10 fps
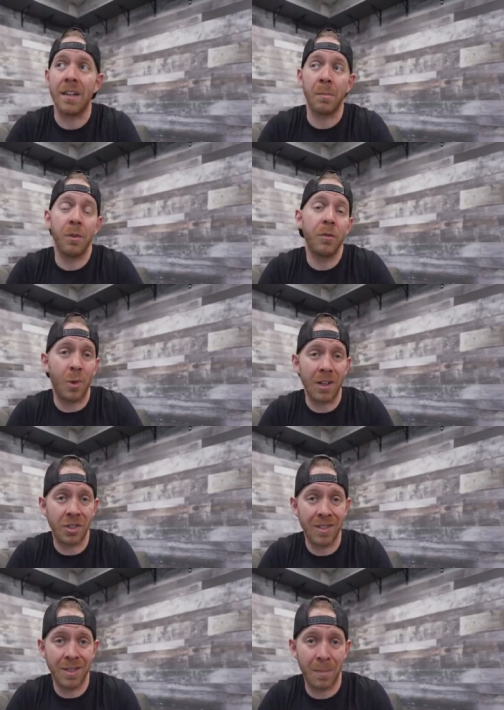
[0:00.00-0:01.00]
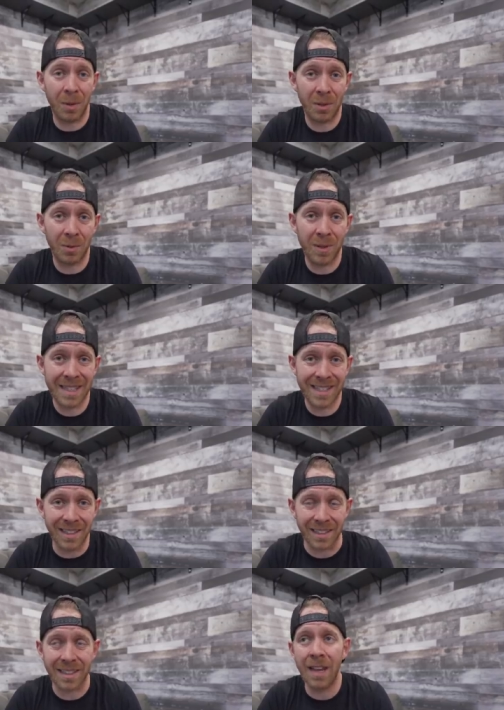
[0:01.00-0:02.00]
a number of questions about the
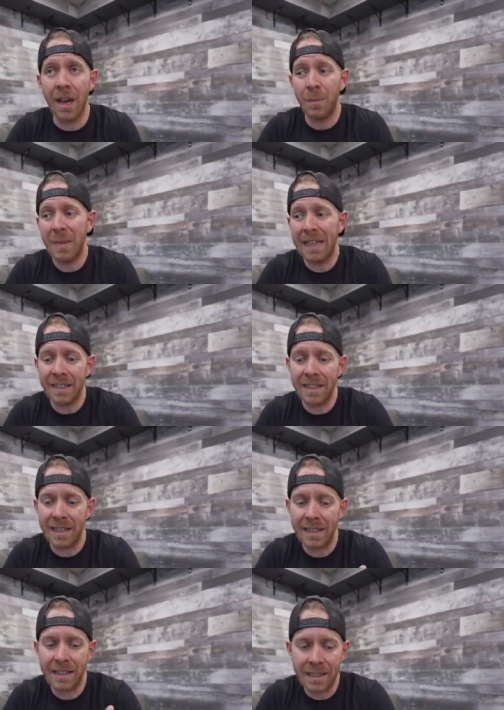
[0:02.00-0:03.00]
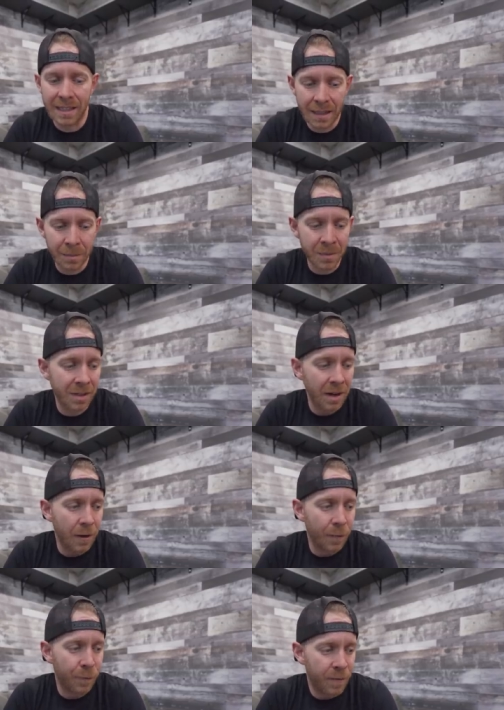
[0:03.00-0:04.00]
results because it seems
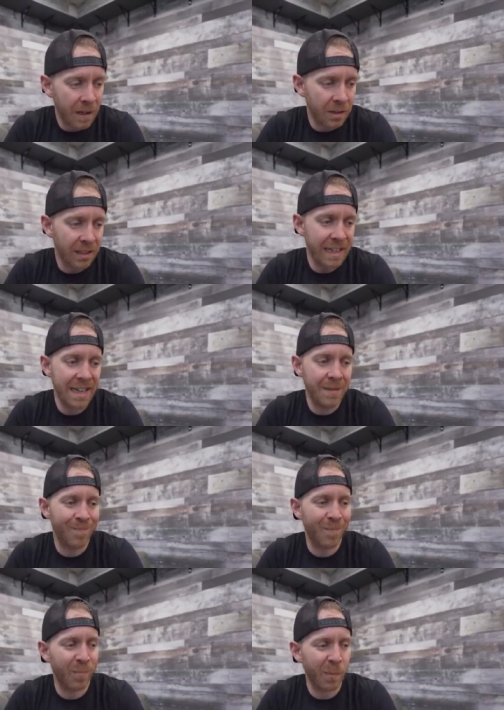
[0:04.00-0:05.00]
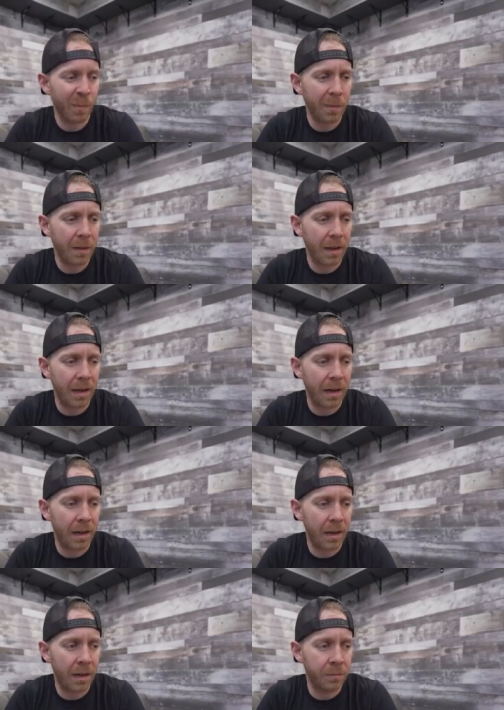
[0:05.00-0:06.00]
fairly
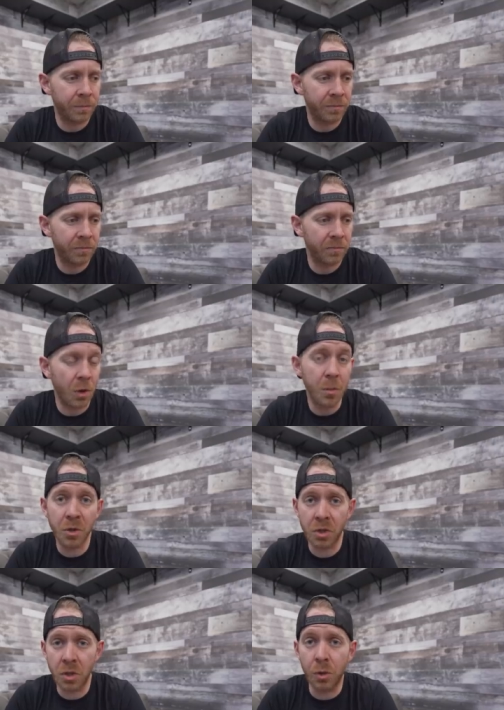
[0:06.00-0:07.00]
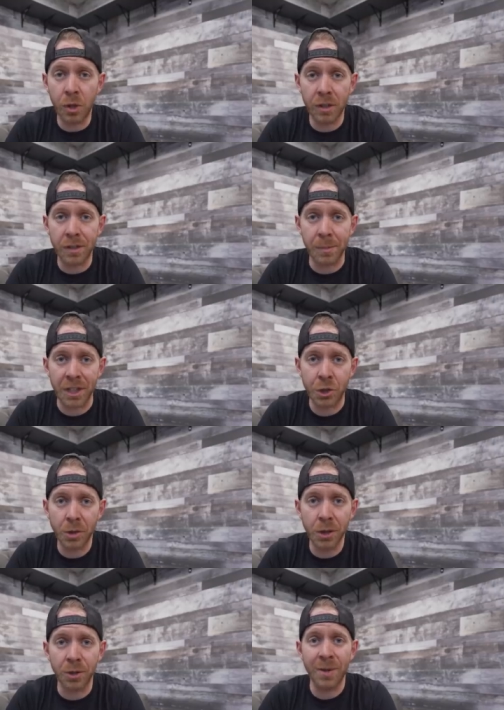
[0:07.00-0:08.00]
almost too good to be
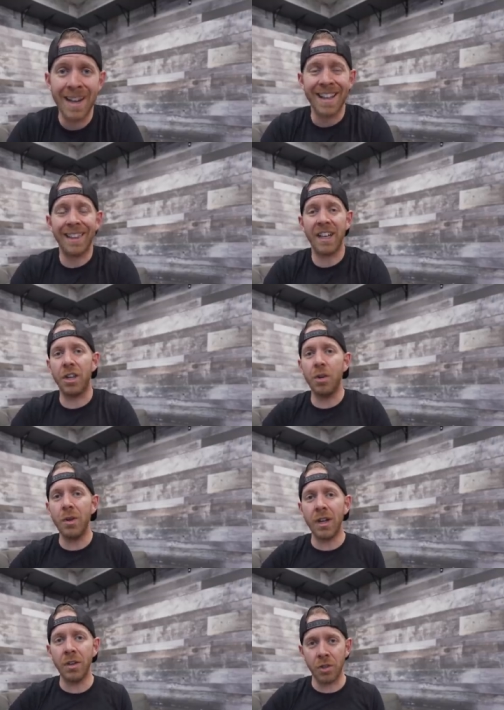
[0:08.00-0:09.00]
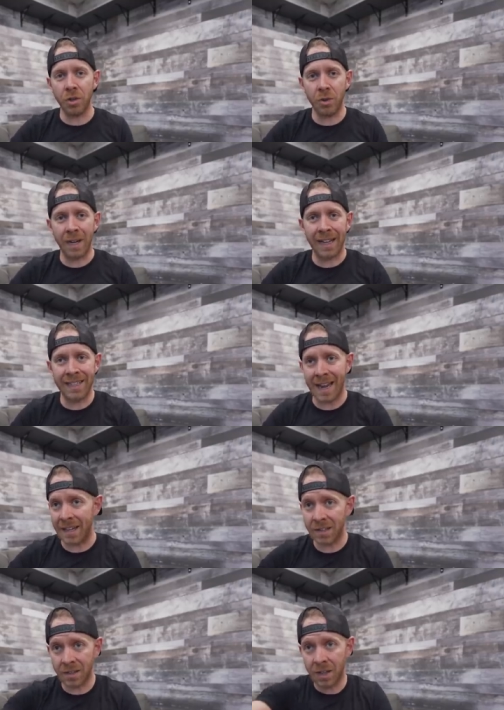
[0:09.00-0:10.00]
true that you can do a
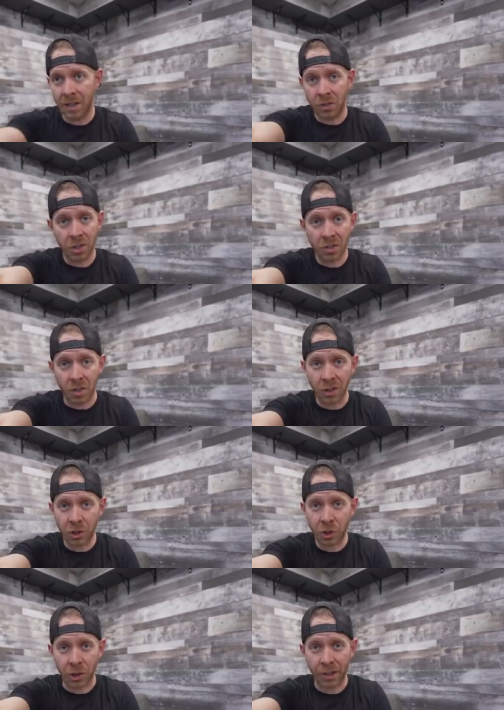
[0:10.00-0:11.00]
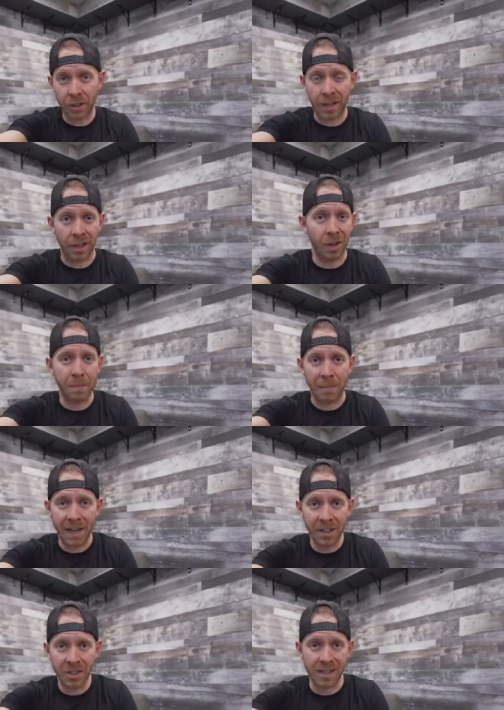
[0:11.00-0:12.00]
test just on your trainer here
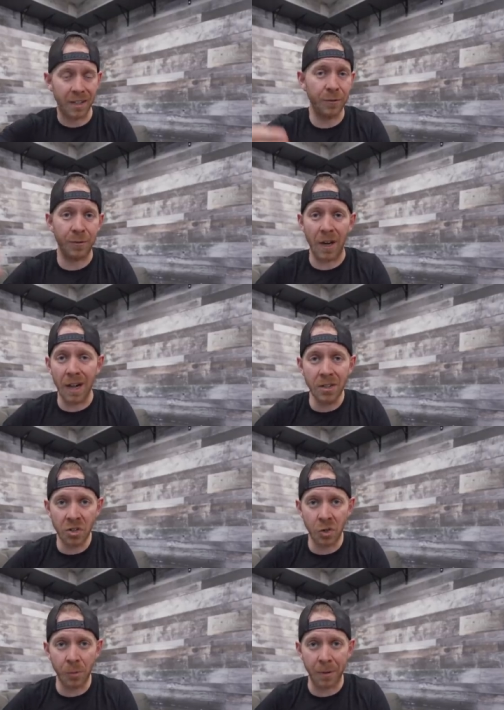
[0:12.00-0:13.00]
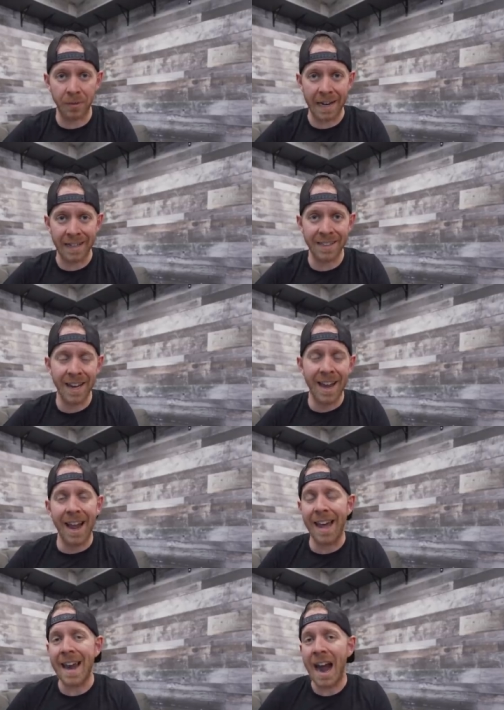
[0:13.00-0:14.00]
by yourself, unsupervised,
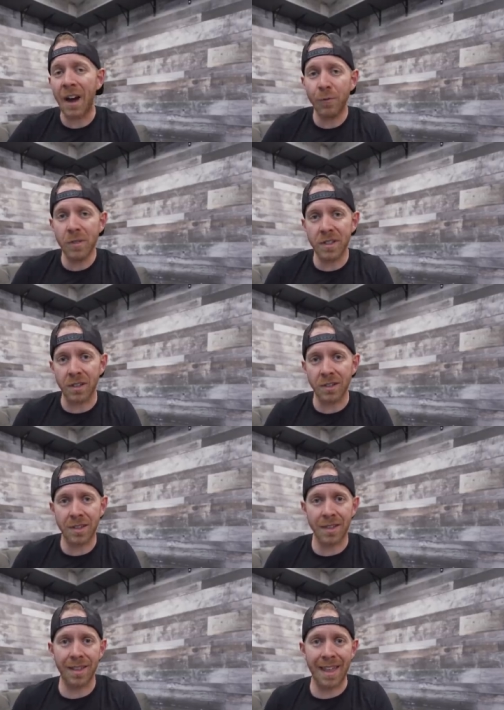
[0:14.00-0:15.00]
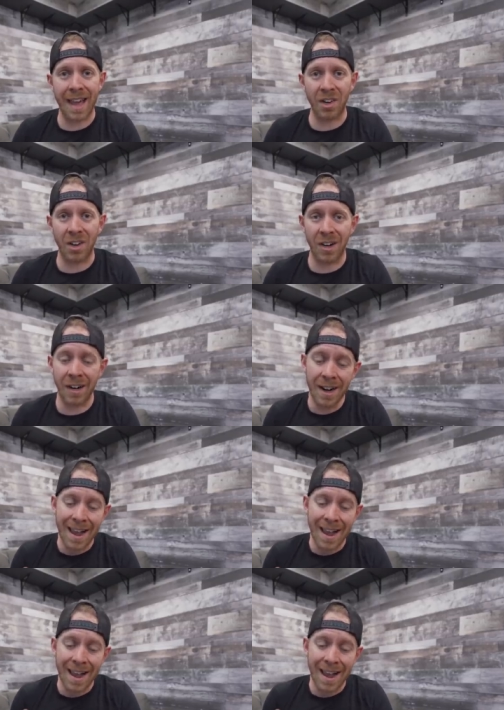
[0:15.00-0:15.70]
and have results that are